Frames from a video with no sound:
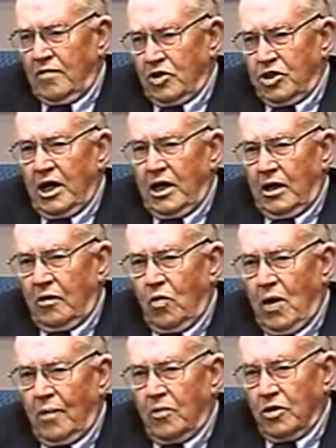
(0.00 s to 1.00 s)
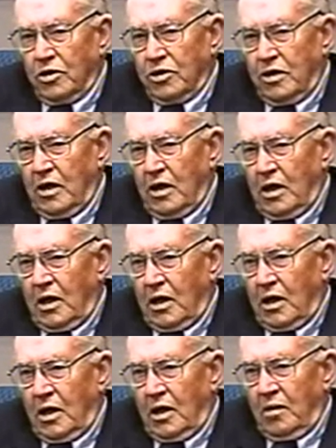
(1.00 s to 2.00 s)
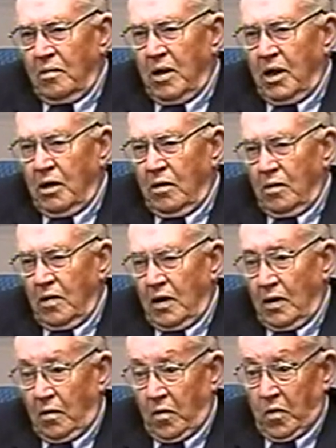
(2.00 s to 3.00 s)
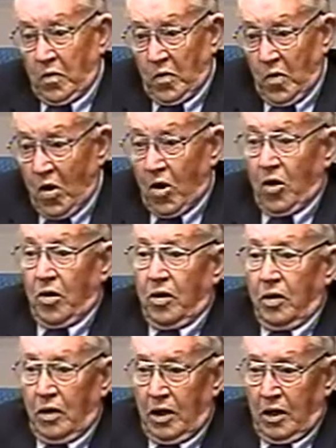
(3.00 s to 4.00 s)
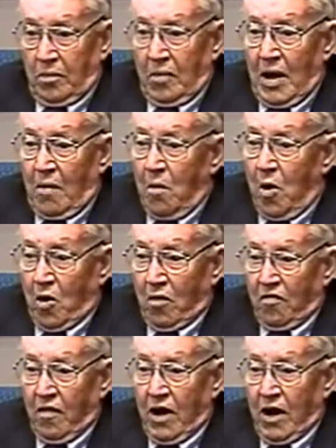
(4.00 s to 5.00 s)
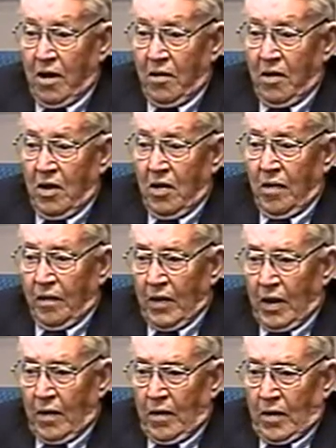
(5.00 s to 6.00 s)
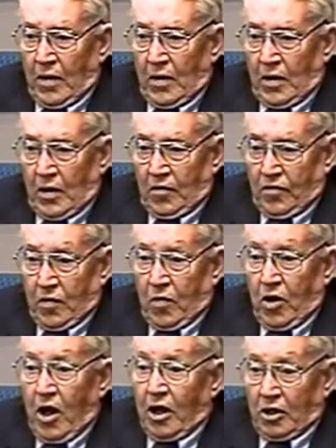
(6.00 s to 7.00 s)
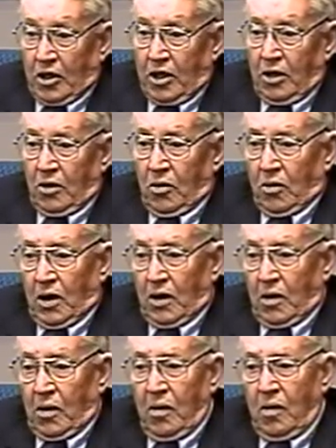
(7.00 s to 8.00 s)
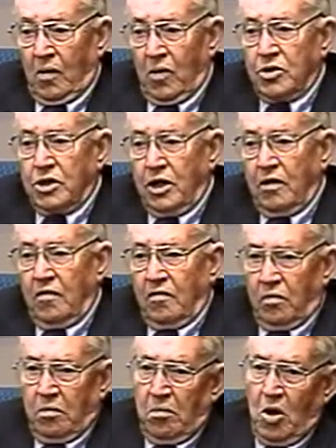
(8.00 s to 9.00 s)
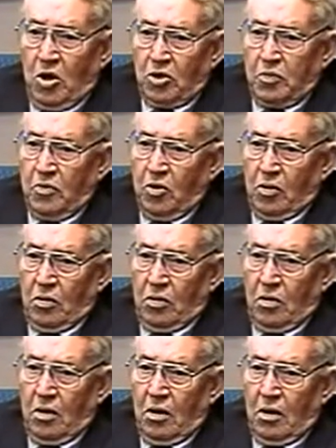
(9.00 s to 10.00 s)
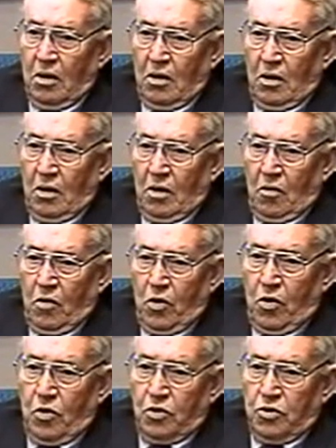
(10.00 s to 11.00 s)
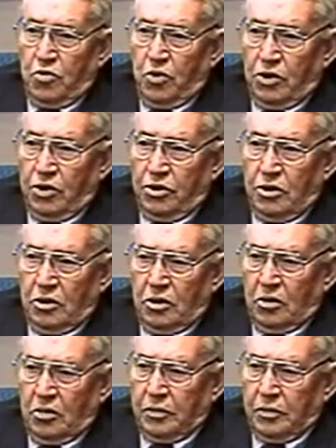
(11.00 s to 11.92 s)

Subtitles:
devil weapons, and men were hit by mortar fire. If they were not killed, they received multiple wounds which